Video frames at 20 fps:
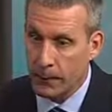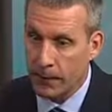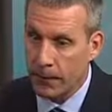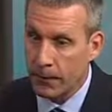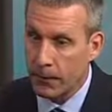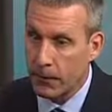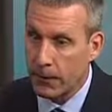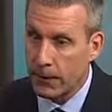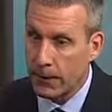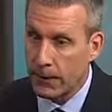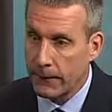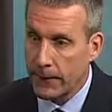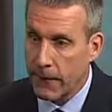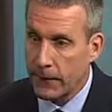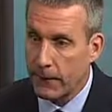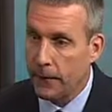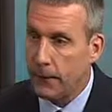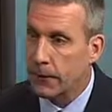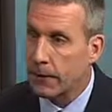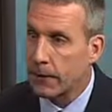taking a look at
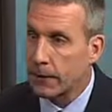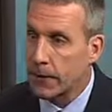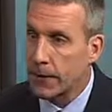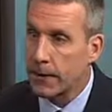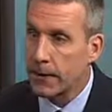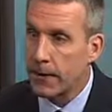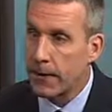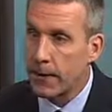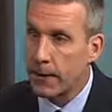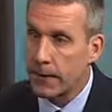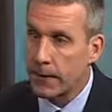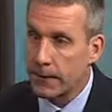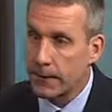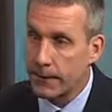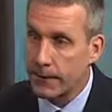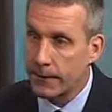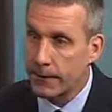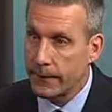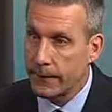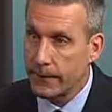that person's
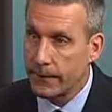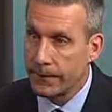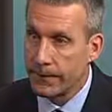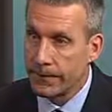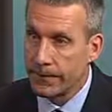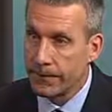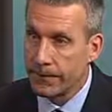medications too.